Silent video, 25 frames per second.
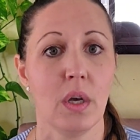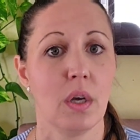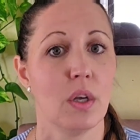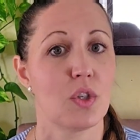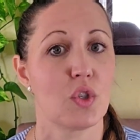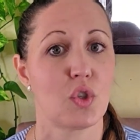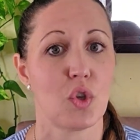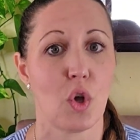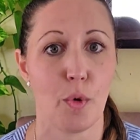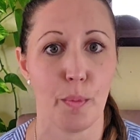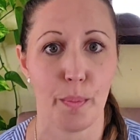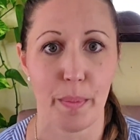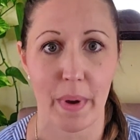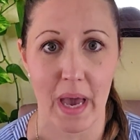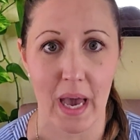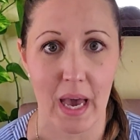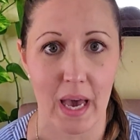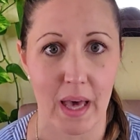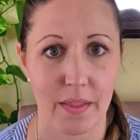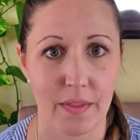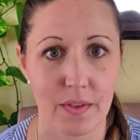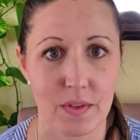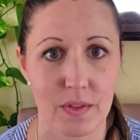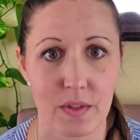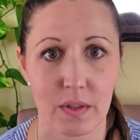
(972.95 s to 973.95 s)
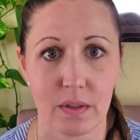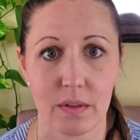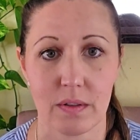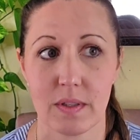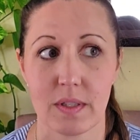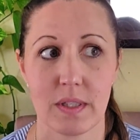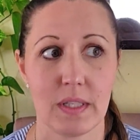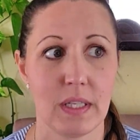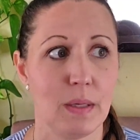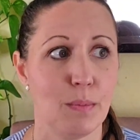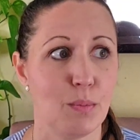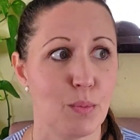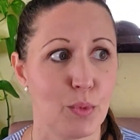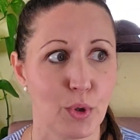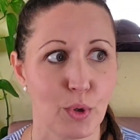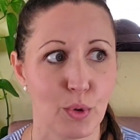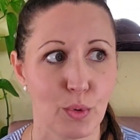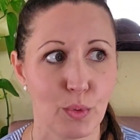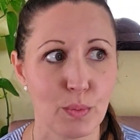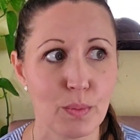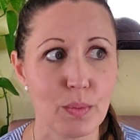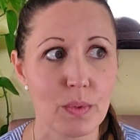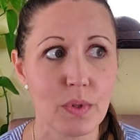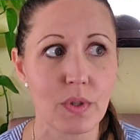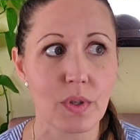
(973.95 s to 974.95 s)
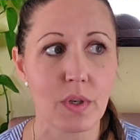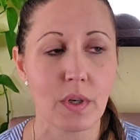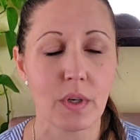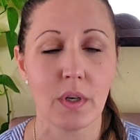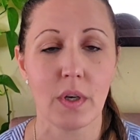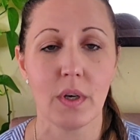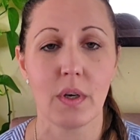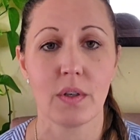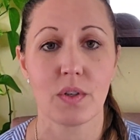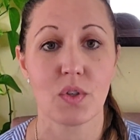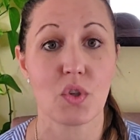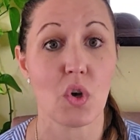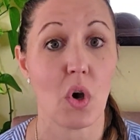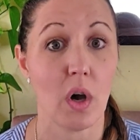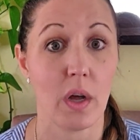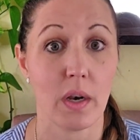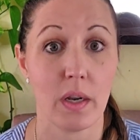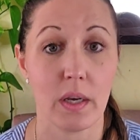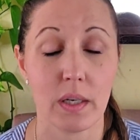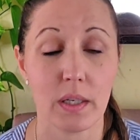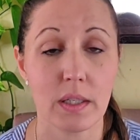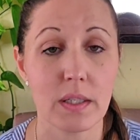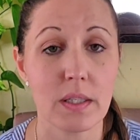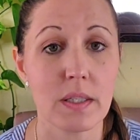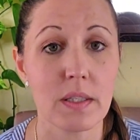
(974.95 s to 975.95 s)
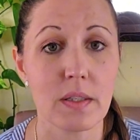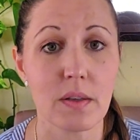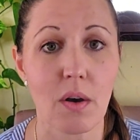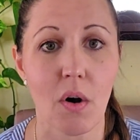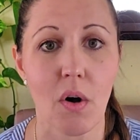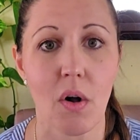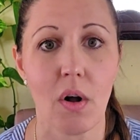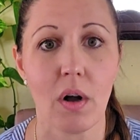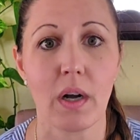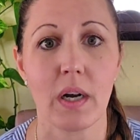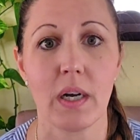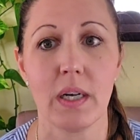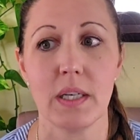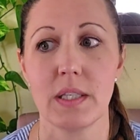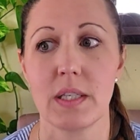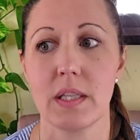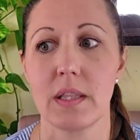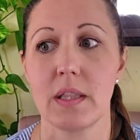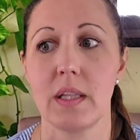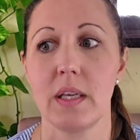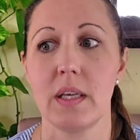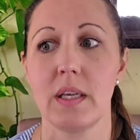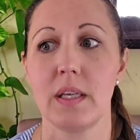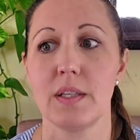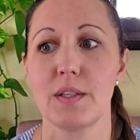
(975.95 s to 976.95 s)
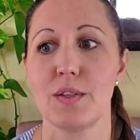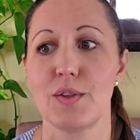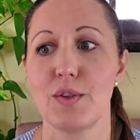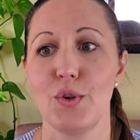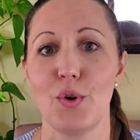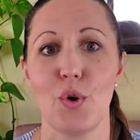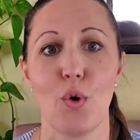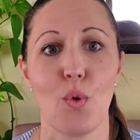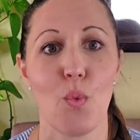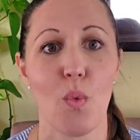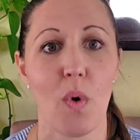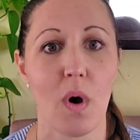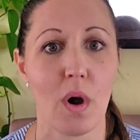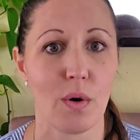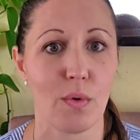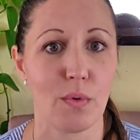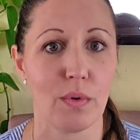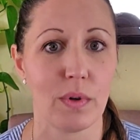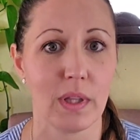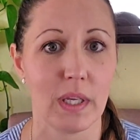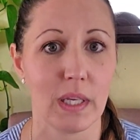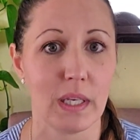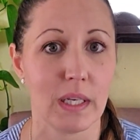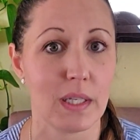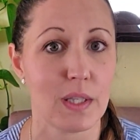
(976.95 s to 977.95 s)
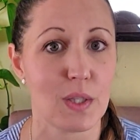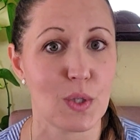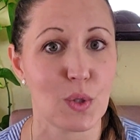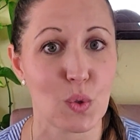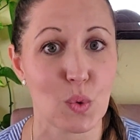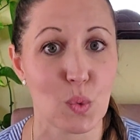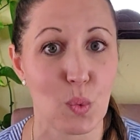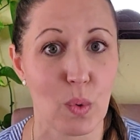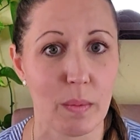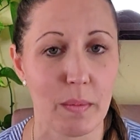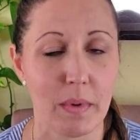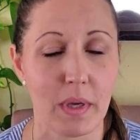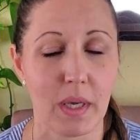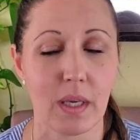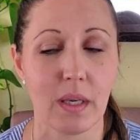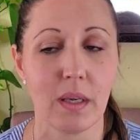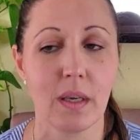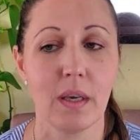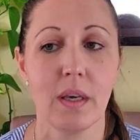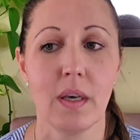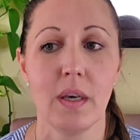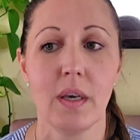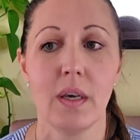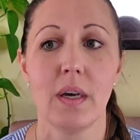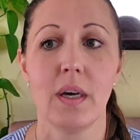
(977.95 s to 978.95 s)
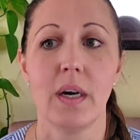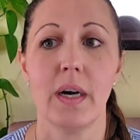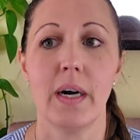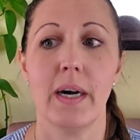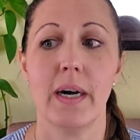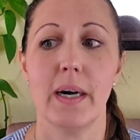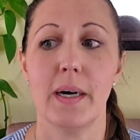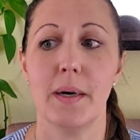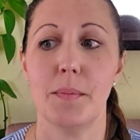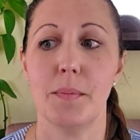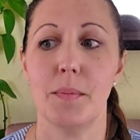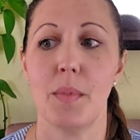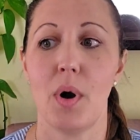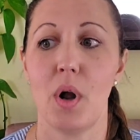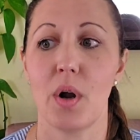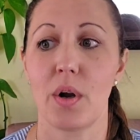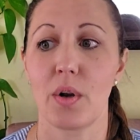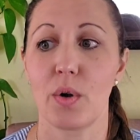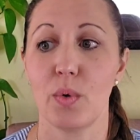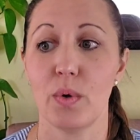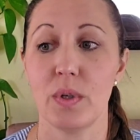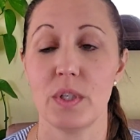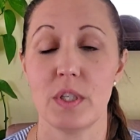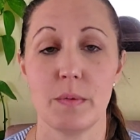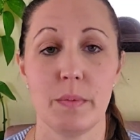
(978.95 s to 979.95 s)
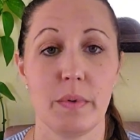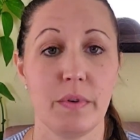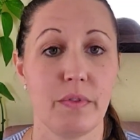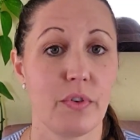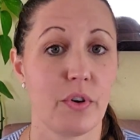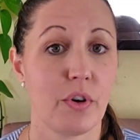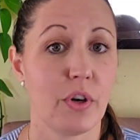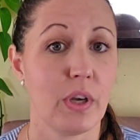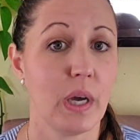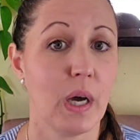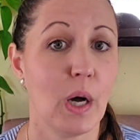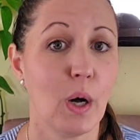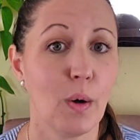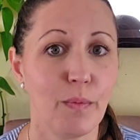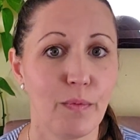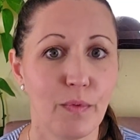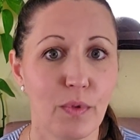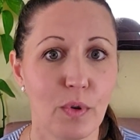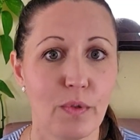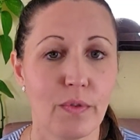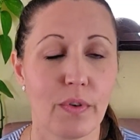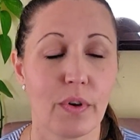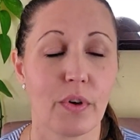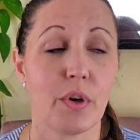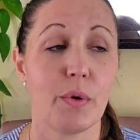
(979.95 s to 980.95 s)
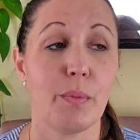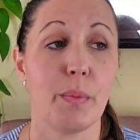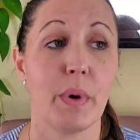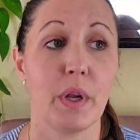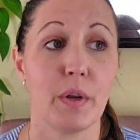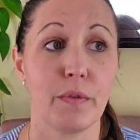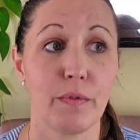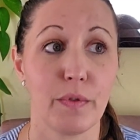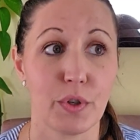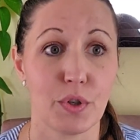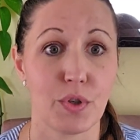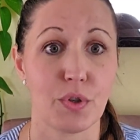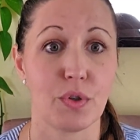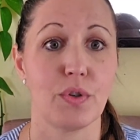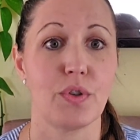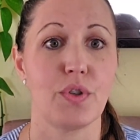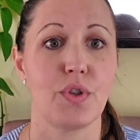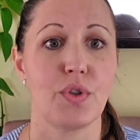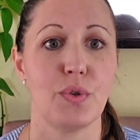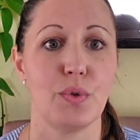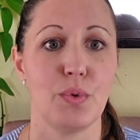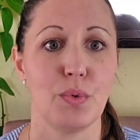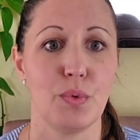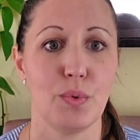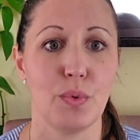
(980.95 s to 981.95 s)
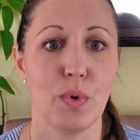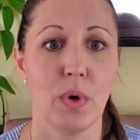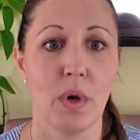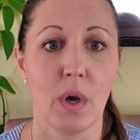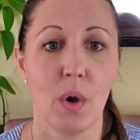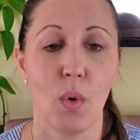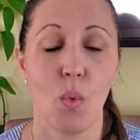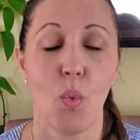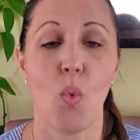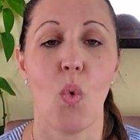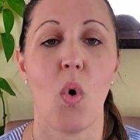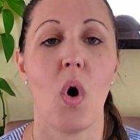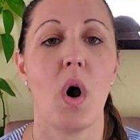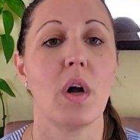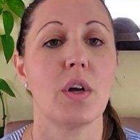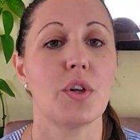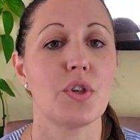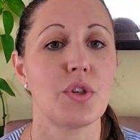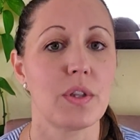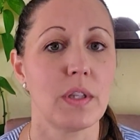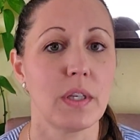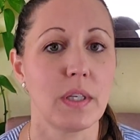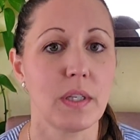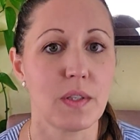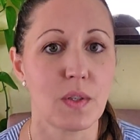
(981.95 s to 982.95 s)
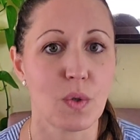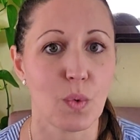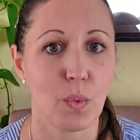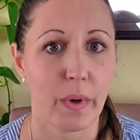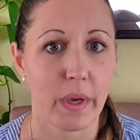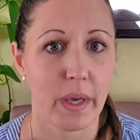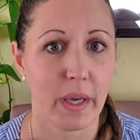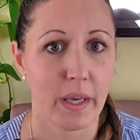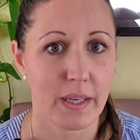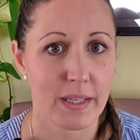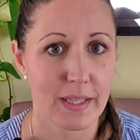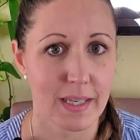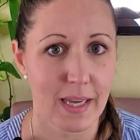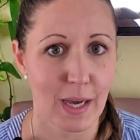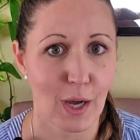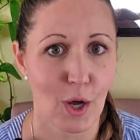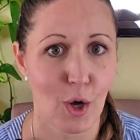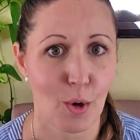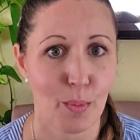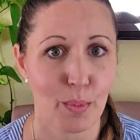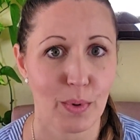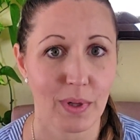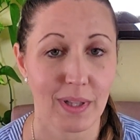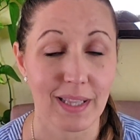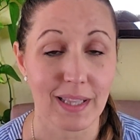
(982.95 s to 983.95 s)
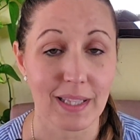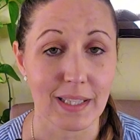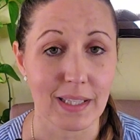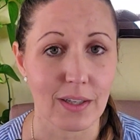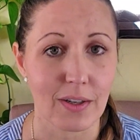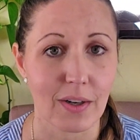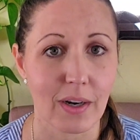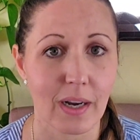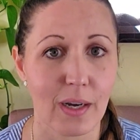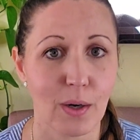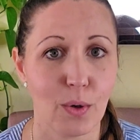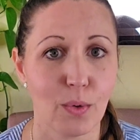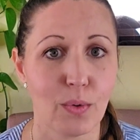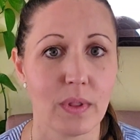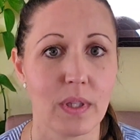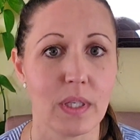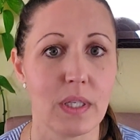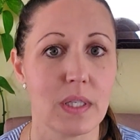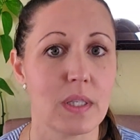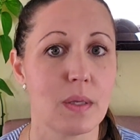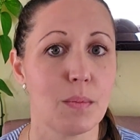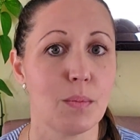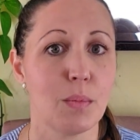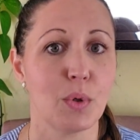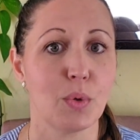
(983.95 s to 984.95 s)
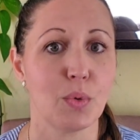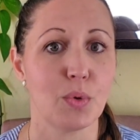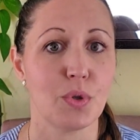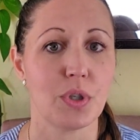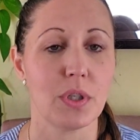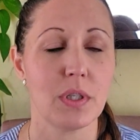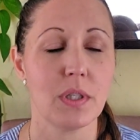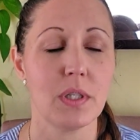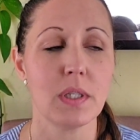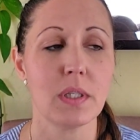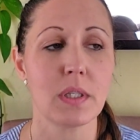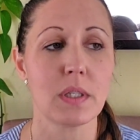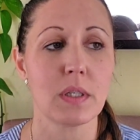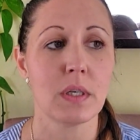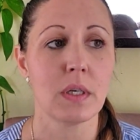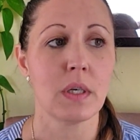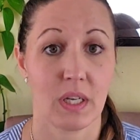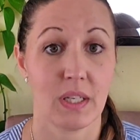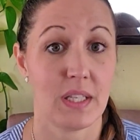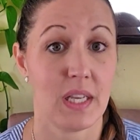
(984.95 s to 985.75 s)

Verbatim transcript: Salt baths, steam rooms, saunas, all kinds of things, you know, water related, swimming um, are going to be very helpful, very beneficial to wash things away, to help clear out these emotions.